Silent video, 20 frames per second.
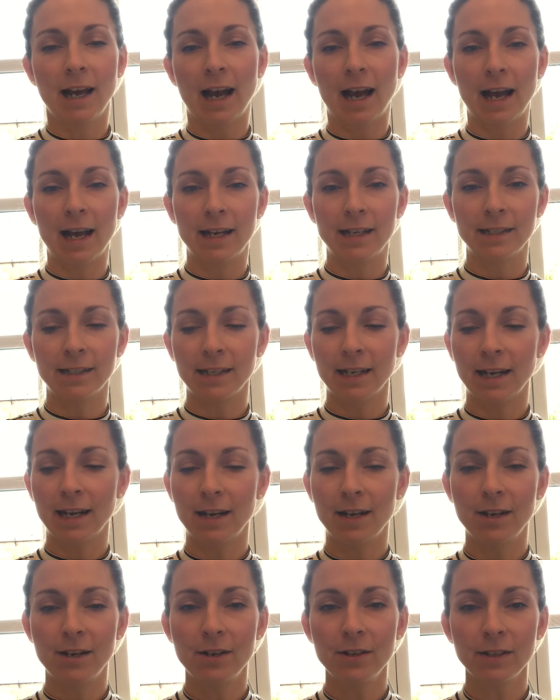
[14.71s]
And it
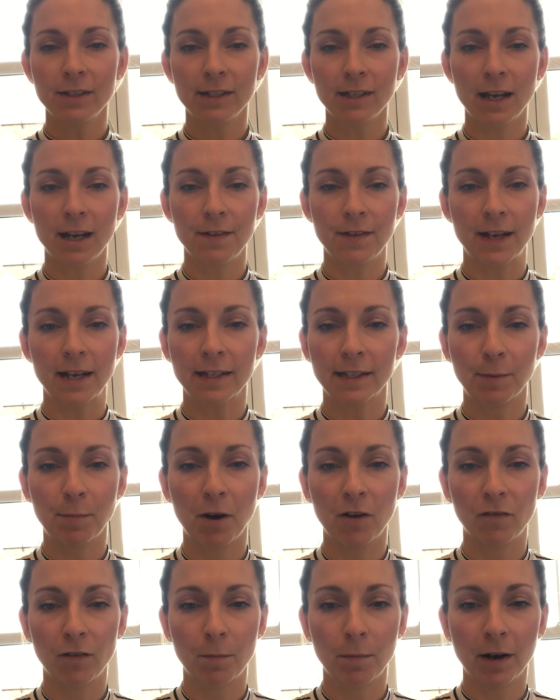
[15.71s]
looks like this,
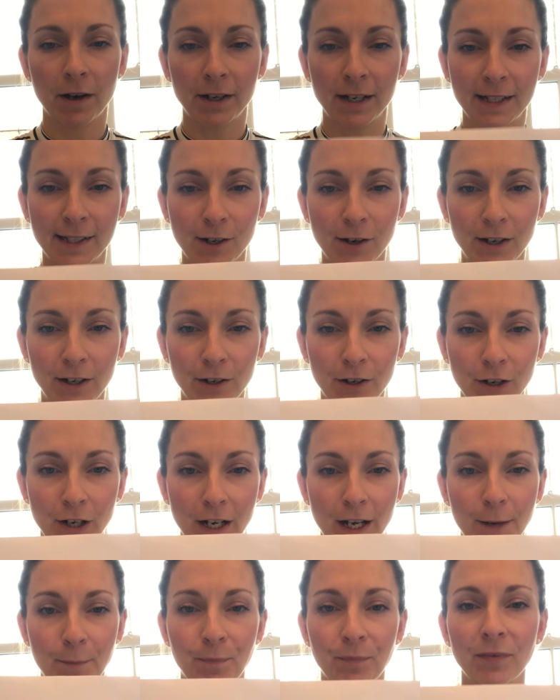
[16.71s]
apart from mine is not in
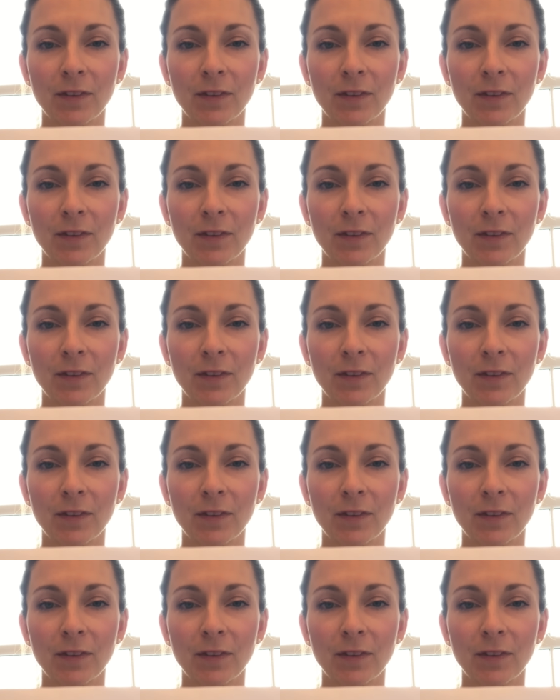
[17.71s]
colour.